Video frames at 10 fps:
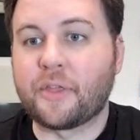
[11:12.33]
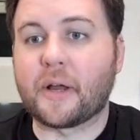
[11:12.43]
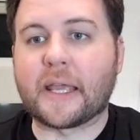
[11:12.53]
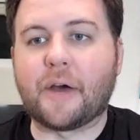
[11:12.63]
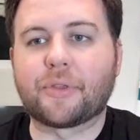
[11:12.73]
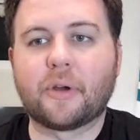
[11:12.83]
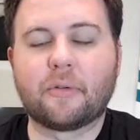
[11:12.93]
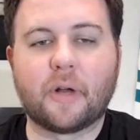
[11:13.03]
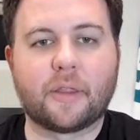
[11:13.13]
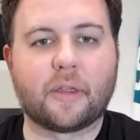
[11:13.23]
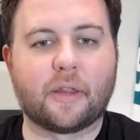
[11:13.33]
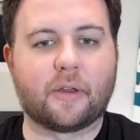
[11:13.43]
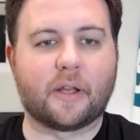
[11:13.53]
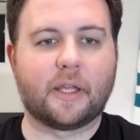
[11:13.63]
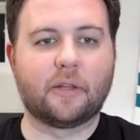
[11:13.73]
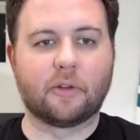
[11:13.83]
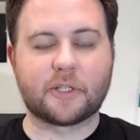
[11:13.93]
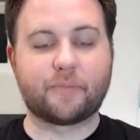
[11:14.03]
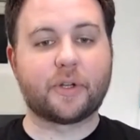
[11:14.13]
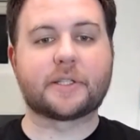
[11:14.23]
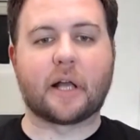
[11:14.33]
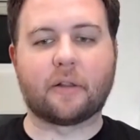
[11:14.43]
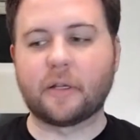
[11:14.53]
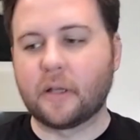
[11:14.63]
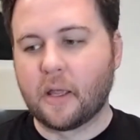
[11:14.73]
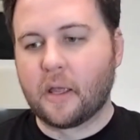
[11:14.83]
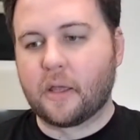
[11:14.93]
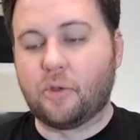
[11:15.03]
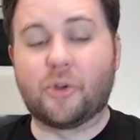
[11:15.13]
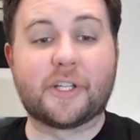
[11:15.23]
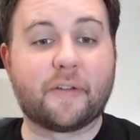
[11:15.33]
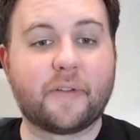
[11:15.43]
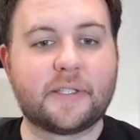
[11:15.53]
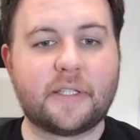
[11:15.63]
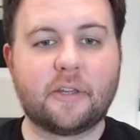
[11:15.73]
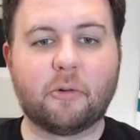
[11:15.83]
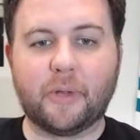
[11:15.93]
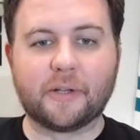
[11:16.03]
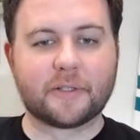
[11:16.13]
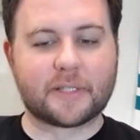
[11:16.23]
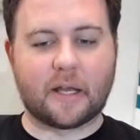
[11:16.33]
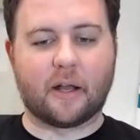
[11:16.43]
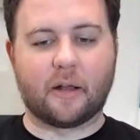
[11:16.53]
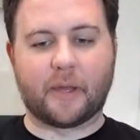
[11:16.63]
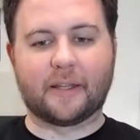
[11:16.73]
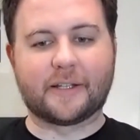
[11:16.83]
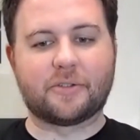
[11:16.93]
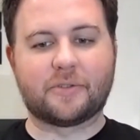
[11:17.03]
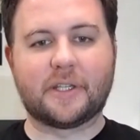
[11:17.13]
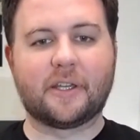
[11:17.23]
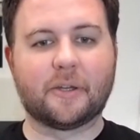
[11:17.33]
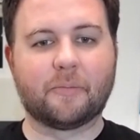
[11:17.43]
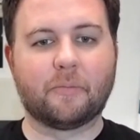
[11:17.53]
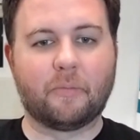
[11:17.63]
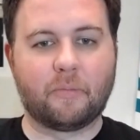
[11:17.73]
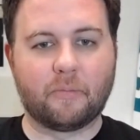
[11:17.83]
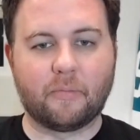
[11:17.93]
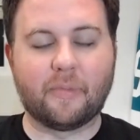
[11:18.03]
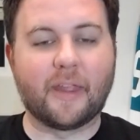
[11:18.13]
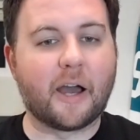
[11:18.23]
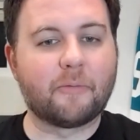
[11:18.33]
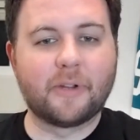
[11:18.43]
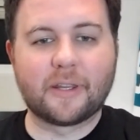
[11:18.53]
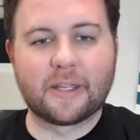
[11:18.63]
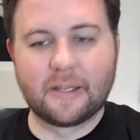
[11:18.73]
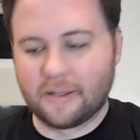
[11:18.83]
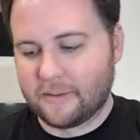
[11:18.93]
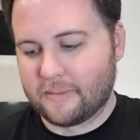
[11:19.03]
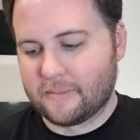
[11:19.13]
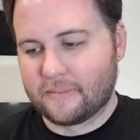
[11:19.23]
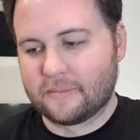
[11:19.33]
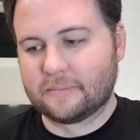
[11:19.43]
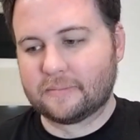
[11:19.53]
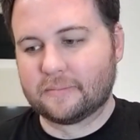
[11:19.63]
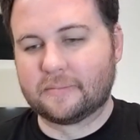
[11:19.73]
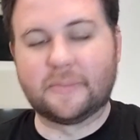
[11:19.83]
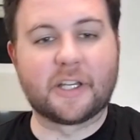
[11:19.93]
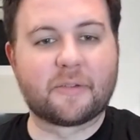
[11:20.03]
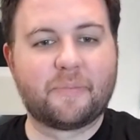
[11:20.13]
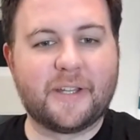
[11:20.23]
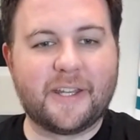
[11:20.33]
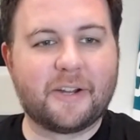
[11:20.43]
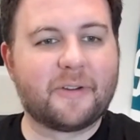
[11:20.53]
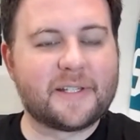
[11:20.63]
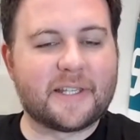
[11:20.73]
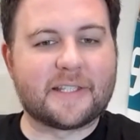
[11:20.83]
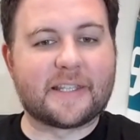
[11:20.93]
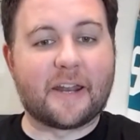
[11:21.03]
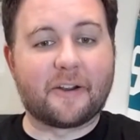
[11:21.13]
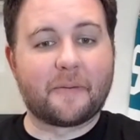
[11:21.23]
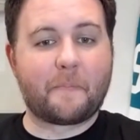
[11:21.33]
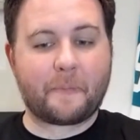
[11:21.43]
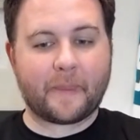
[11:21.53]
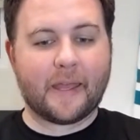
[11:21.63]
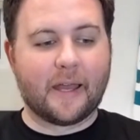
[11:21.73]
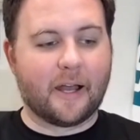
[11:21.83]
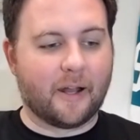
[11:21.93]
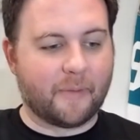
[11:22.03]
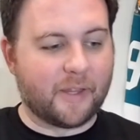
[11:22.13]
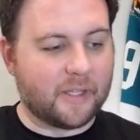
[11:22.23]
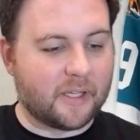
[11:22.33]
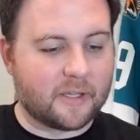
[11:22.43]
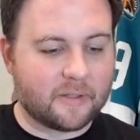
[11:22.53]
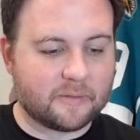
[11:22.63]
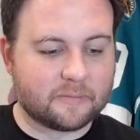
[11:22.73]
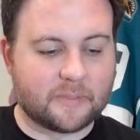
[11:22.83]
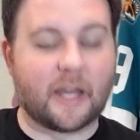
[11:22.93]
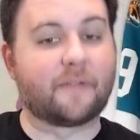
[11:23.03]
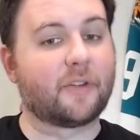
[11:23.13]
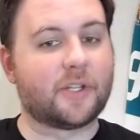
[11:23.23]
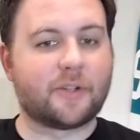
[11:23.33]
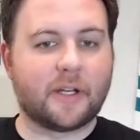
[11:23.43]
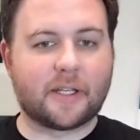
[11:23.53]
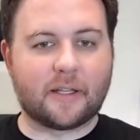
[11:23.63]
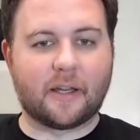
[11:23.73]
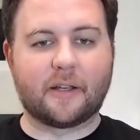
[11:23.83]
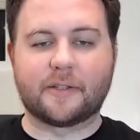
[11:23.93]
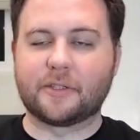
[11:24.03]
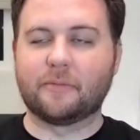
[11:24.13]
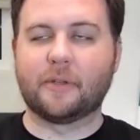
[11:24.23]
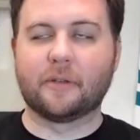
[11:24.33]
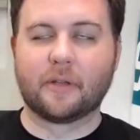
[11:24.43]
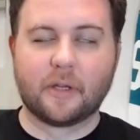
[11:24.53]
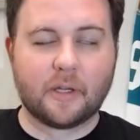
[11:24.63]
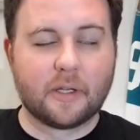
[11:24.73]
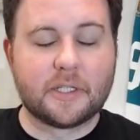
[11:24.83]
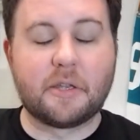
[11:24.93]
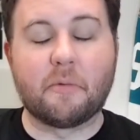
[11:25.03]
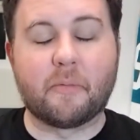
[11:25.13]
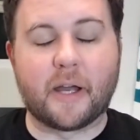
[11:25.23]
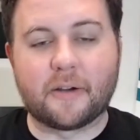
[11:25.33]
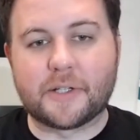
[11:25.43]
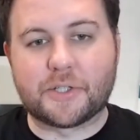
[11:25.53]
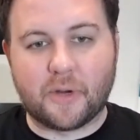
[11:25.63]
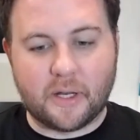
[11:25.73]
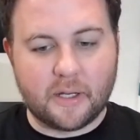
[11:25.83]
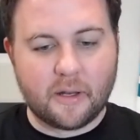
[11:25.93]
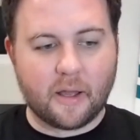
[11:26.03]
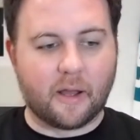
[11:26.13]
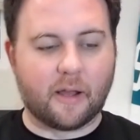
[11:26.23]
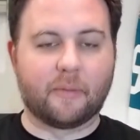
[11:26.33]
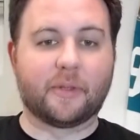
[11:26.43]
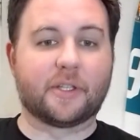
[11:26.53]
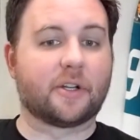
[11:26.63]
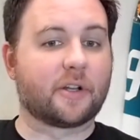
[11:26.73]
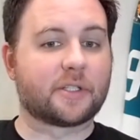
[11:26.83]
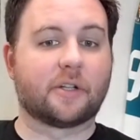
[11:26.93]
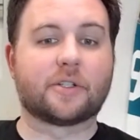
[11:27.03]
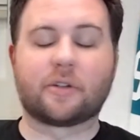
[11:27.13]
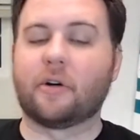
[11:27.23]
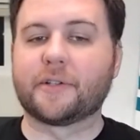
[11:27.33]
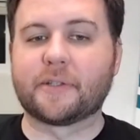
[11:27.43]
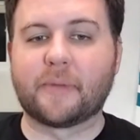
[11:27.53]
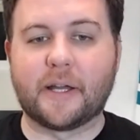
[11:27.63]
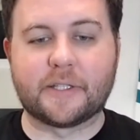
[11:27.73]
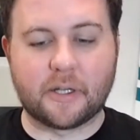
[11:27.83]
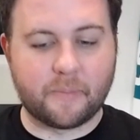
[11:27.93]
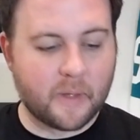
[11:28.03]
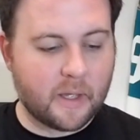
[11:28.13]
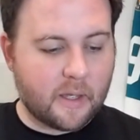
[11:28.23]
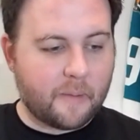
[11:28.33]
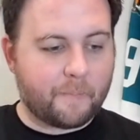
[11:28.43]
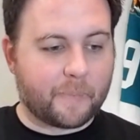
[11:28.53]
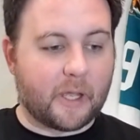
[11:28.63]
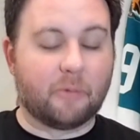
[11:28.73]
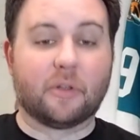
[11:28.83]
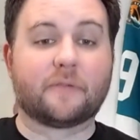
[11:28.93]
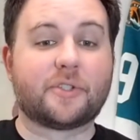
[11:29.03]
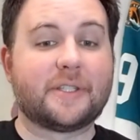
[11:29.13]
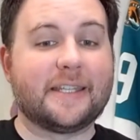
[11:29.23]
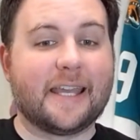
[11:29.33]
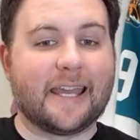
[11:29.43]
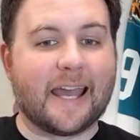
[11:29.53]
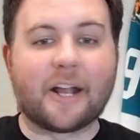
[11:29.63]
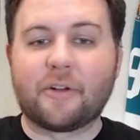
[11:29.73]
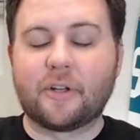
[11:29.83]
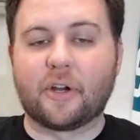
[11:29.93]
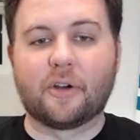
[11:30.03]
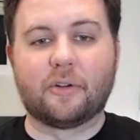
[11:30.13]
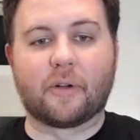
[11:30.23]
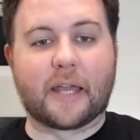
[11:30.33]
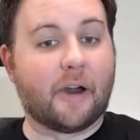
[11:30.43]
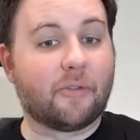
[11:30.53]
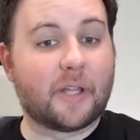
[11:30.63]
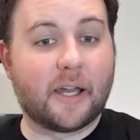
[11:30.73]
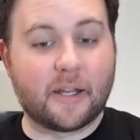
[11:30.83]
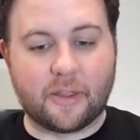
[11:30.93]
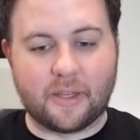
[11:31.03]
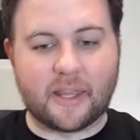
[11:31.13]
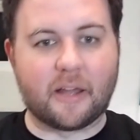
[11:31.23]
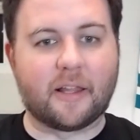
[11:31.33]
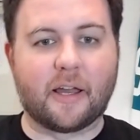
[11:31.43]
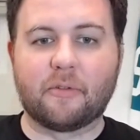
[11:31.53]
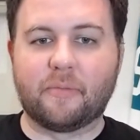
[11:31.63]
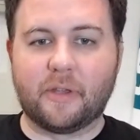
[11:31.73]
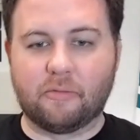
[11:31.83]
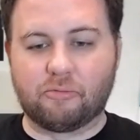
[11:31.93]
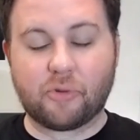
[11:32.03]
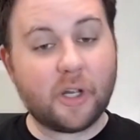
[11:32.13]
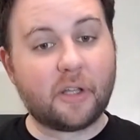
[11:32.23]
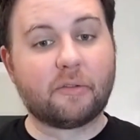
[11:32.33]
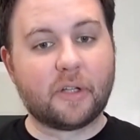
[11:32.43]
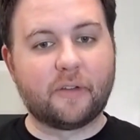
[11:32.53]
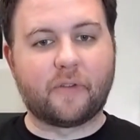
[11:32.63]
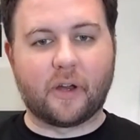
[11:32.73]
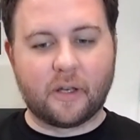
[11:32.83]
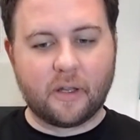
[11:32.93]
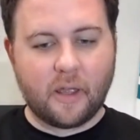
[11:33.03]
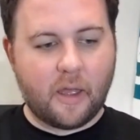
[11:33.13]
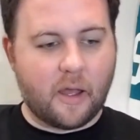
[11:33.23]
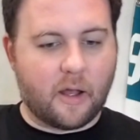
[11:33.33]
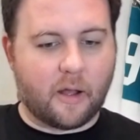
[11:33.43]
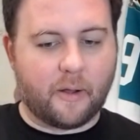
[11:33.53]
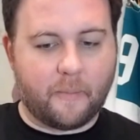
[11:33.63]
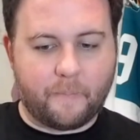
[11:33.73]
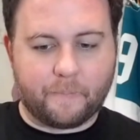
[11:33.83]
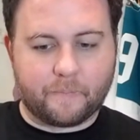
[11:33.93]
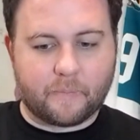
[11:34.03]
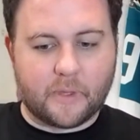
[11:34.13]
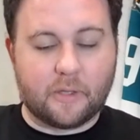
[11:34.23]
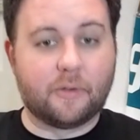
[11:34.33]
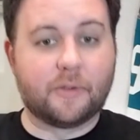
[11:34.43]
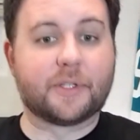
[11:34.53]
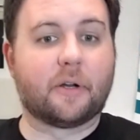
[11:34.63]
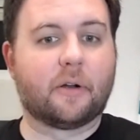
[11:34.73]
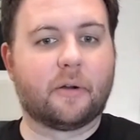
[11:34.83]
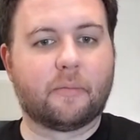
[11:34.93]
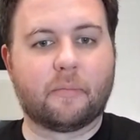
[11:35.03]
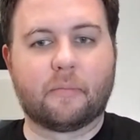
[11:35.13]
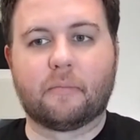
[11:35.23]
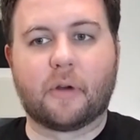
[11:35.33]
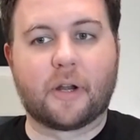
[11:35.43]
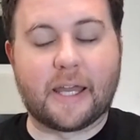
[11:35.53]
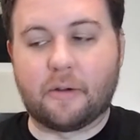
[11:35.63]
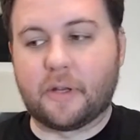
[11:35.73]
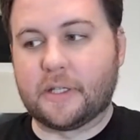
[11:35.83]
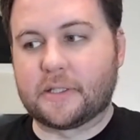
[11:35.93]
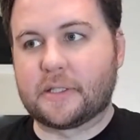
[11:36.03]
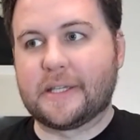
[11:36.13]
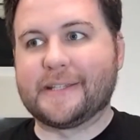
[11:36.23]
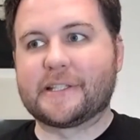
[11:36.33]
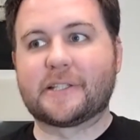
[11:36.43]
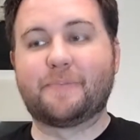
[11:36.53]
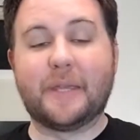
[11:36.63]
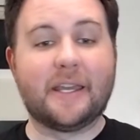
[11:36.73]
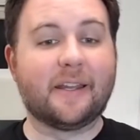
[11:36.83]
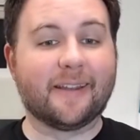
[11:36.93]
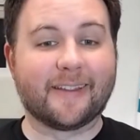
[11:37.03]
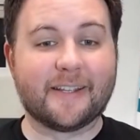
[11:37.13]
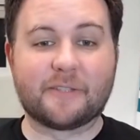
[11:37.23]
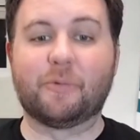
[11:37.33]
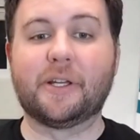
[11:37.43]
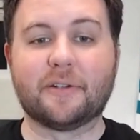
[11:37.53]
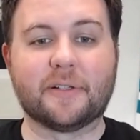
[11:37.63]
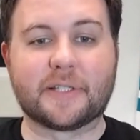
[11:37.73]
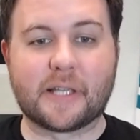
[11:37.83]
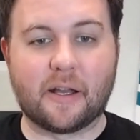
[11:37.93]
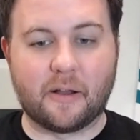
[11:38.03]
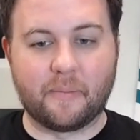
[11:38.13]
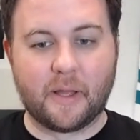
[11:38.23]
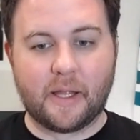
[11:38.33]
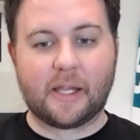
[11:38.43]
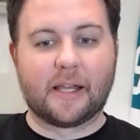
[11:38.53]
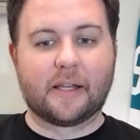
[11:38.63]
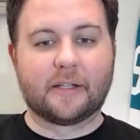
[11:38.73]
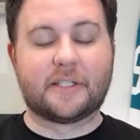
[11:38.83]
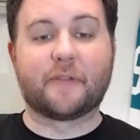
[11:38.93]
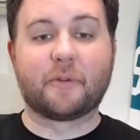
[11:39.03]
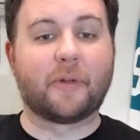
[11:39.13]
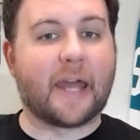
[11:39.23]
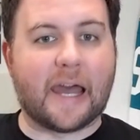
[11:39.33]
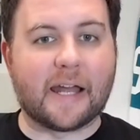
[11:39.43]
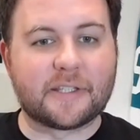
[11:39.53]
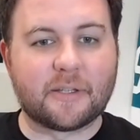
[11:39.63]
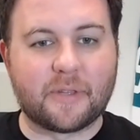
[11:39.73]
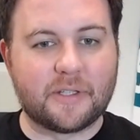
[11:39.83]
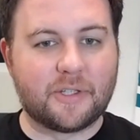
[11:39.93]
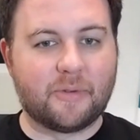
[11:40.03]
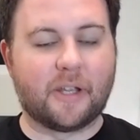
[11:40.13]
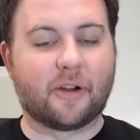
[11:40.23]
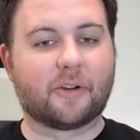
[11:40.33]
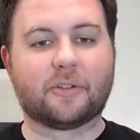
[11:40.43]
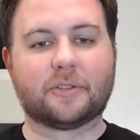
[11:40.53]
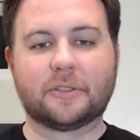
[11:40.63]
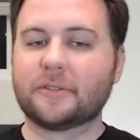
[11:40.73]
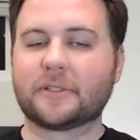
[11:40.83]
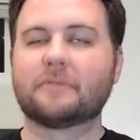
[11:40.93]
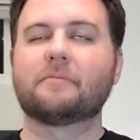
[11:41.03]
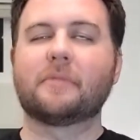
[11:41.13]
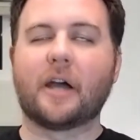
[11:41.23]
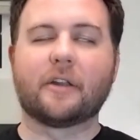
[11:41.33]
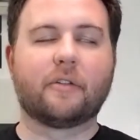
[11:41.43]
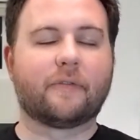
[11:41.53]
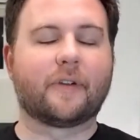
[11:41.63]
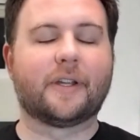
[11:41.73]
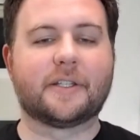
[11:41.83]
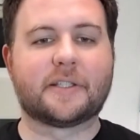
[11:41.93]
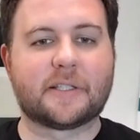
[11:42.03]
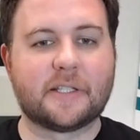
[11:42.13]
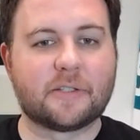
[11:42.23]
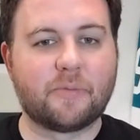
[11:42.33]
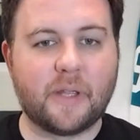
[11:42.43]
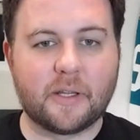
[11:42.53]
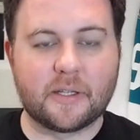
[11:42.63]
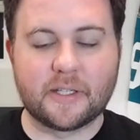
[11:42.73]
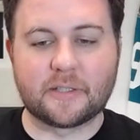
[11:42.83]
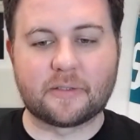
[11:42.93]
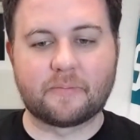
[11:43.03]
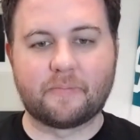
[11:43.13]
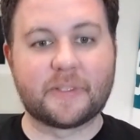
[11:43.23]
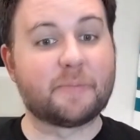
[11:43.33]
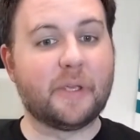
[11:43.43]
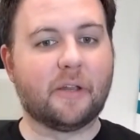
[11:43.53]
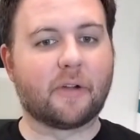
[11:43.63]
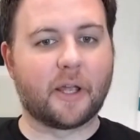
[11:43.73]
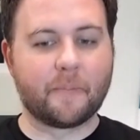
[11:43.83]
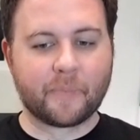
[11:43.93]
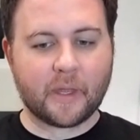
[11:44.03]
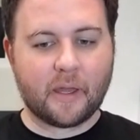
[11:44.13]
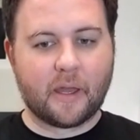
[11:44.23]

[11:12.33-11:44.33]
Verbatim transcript: I thought Kaut, though, I, th I thought he looked pretty solid. You could definitely see the wheels. Um, I'd like to see him not with Nick Benito as his center. Um, I think after the trade deadline, assuming Timo Meier is traded um, and the Sharks start to call some guys up, I would love to see a Eklund, Hertl, Kaut line. I think that line would be really, really fun. Um, you saw Martin Kaut, his, his speed and his wheels um, definitely would add something to a Hertl who's not known for his his his speed, right?